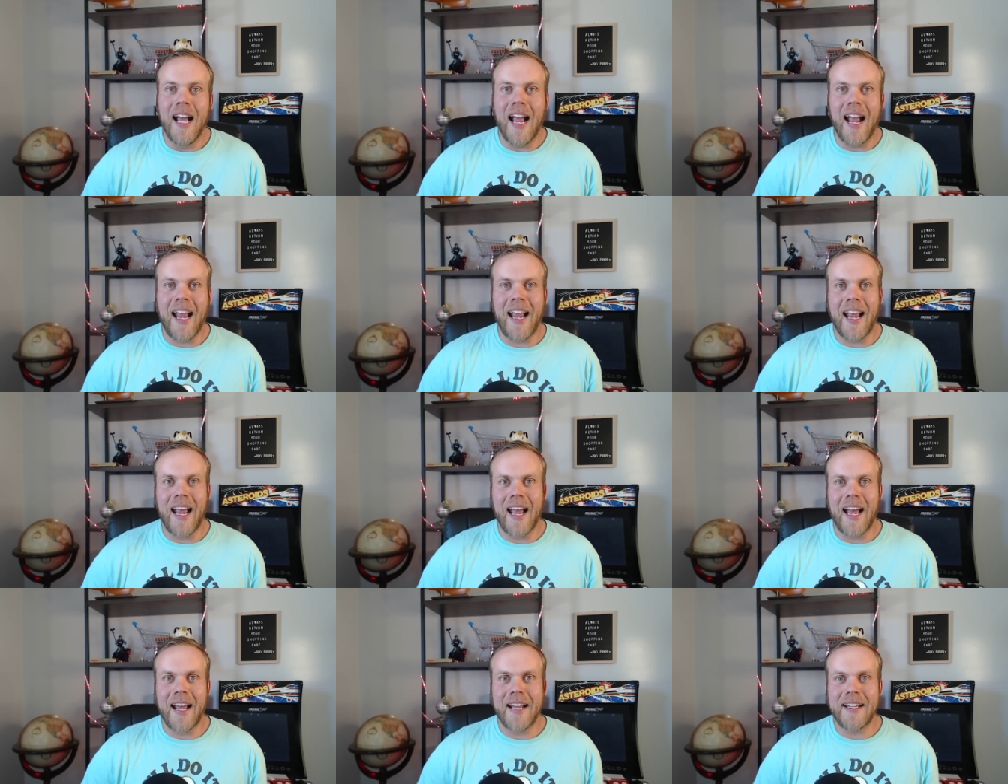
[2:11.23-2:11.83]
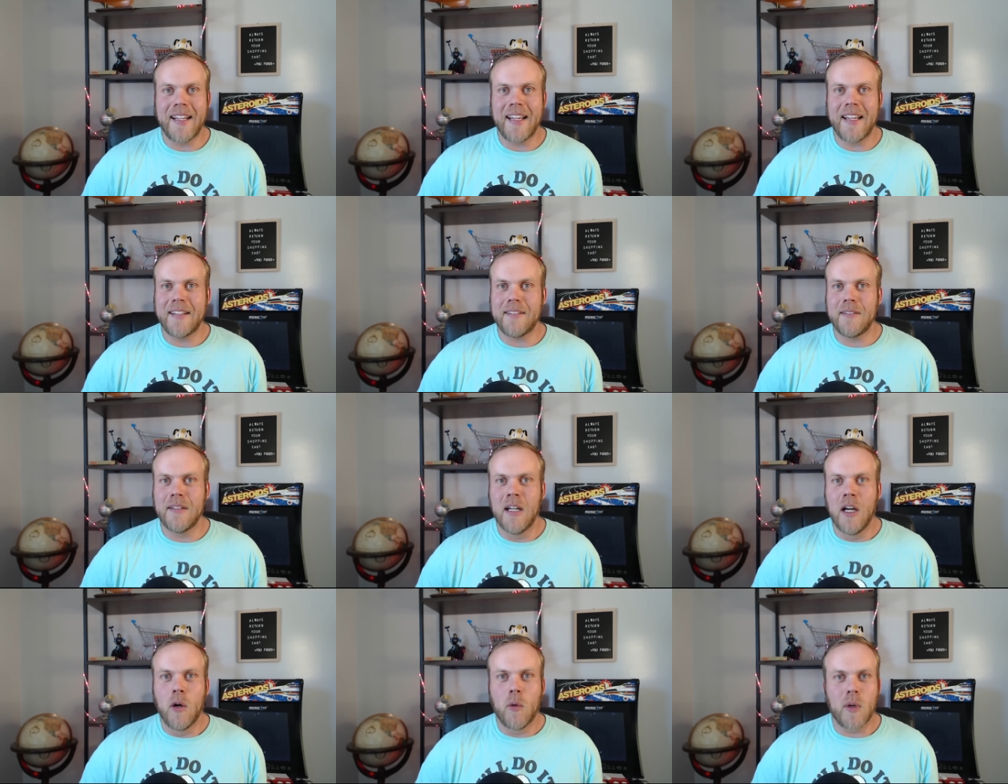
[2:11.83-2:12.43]
And it
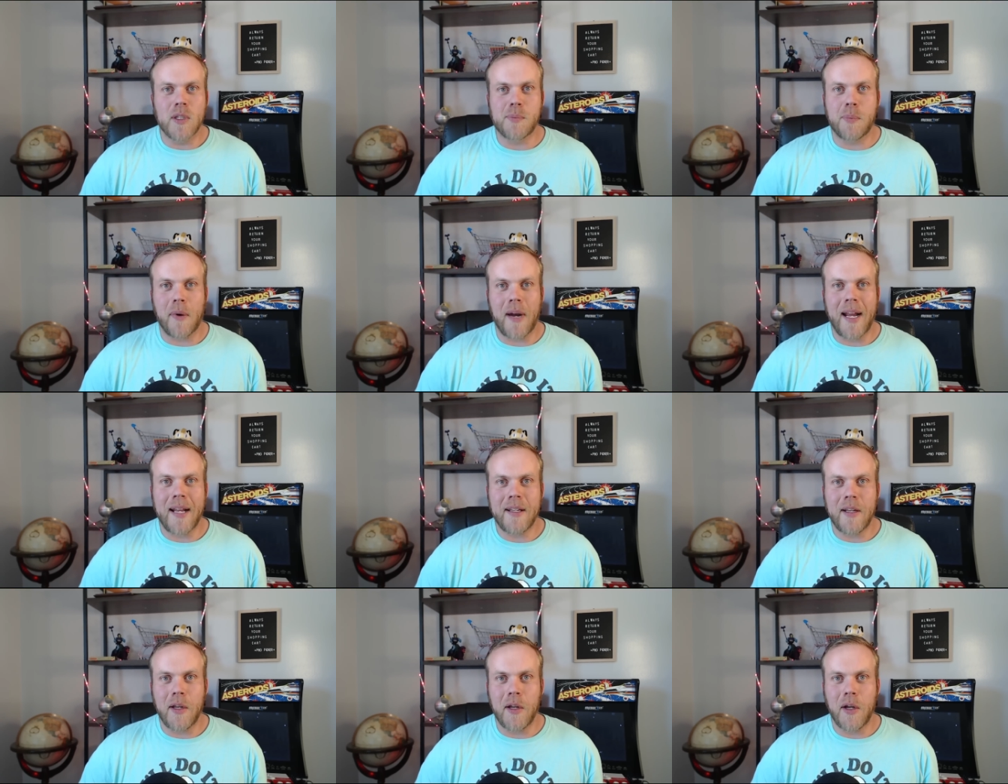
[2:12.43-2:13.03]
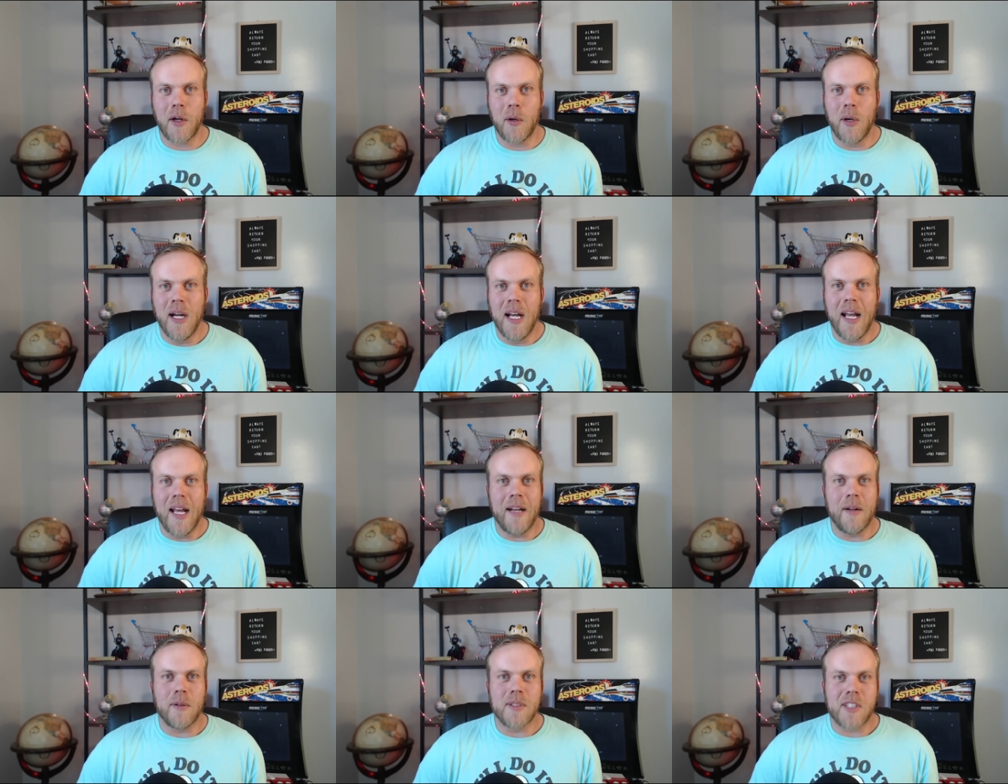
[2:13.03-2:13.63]
was brand new
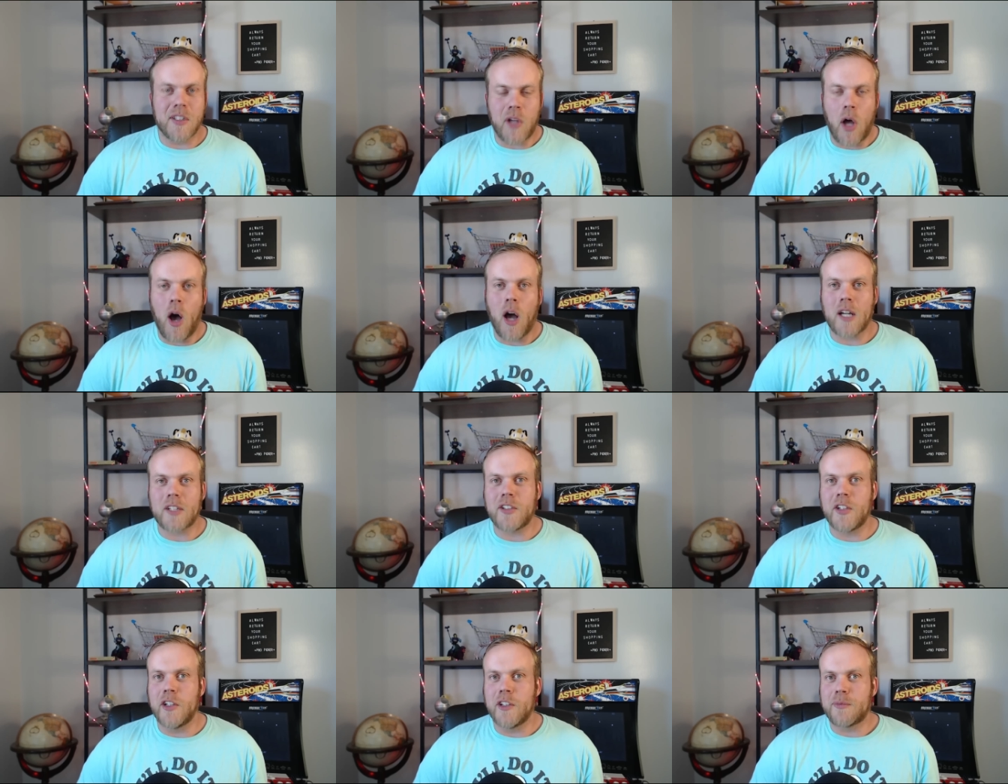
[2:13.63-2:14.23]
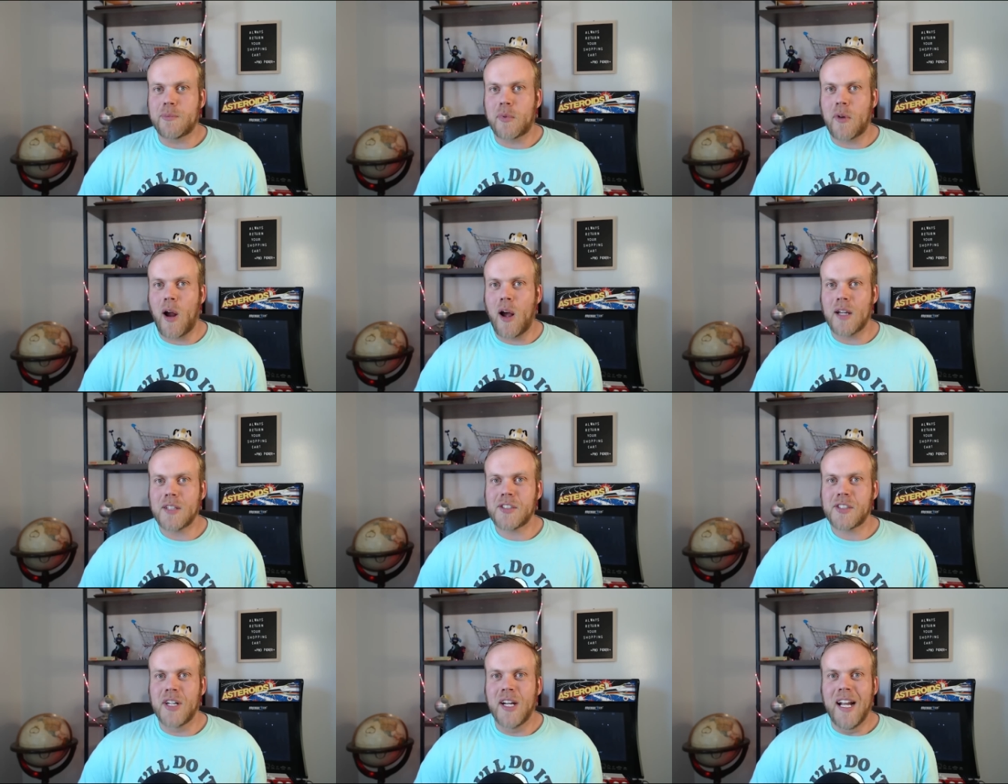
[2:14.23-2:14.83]
and it was a dog
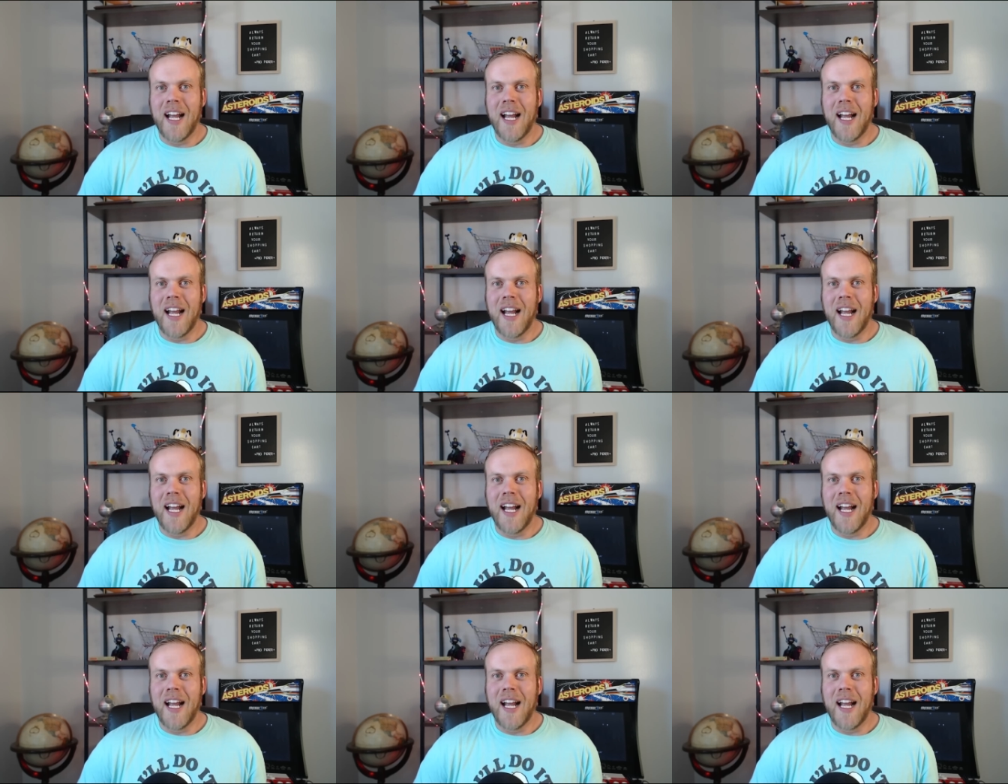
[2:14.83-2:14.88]
toothbrush.